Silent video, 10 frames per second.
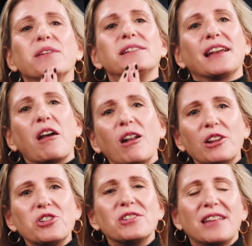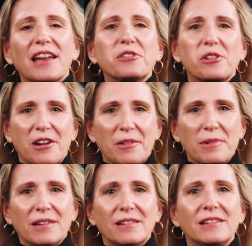psychologist Daniel
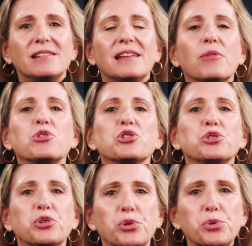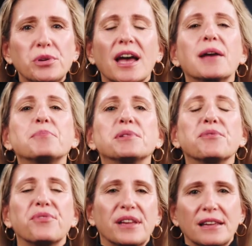Kahneman distinguishes two types of
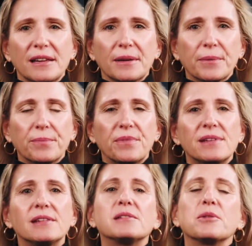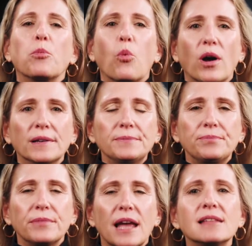thinking, System 1
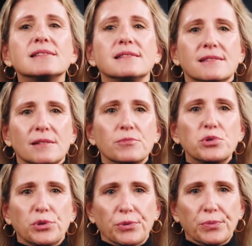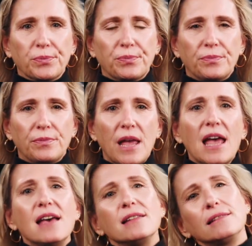and System 2.
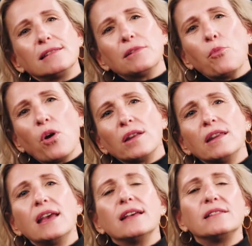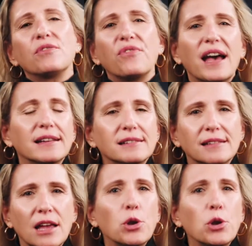System 1 is fast and